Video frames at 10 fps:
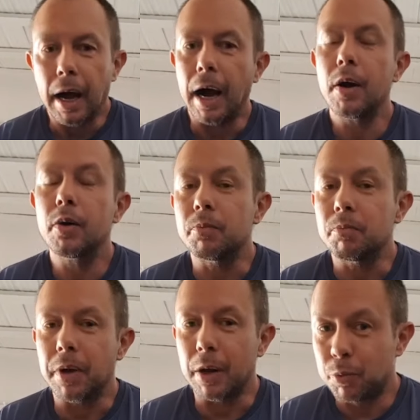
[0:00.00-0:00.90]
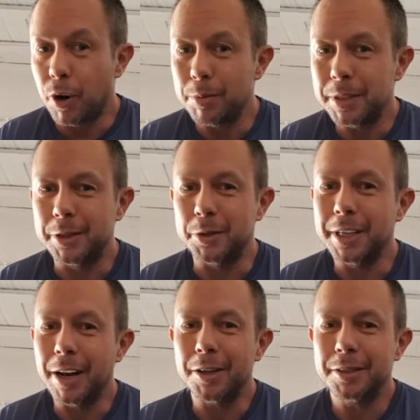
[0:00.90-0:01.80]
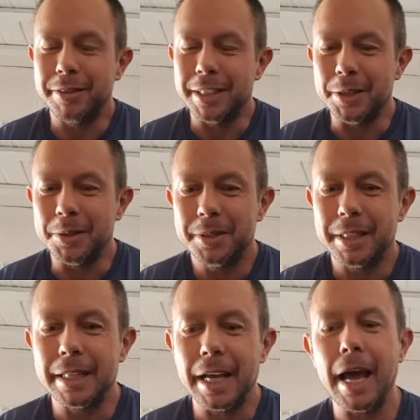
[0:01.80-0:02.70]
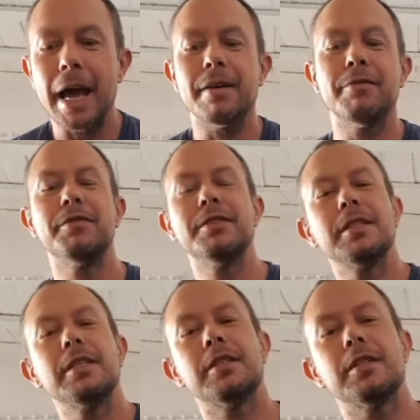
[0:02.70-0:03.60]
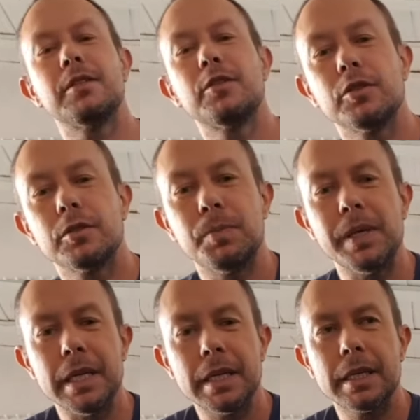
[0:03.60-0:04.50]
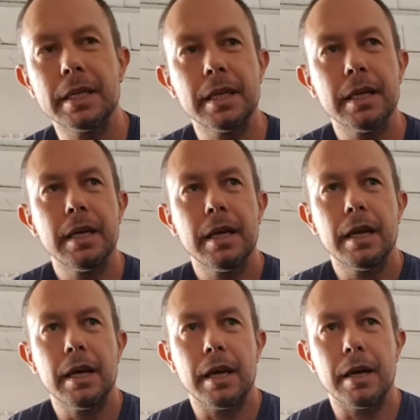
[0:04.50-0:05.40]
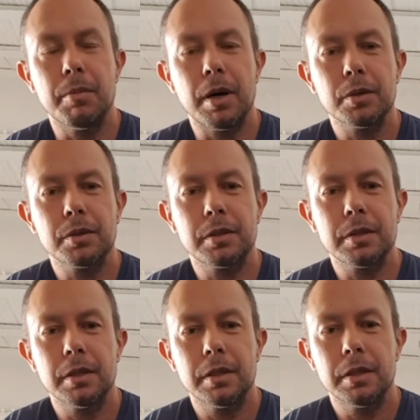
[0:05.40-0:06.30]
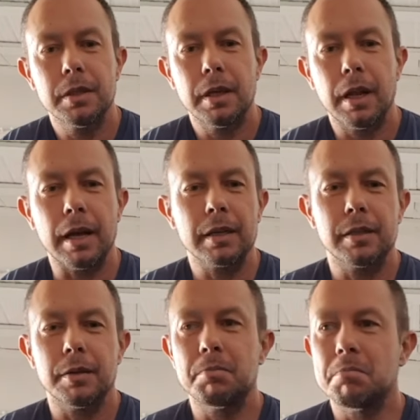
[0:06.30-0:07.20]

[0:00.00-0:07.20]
I promised you in the last video that I have to speak about like the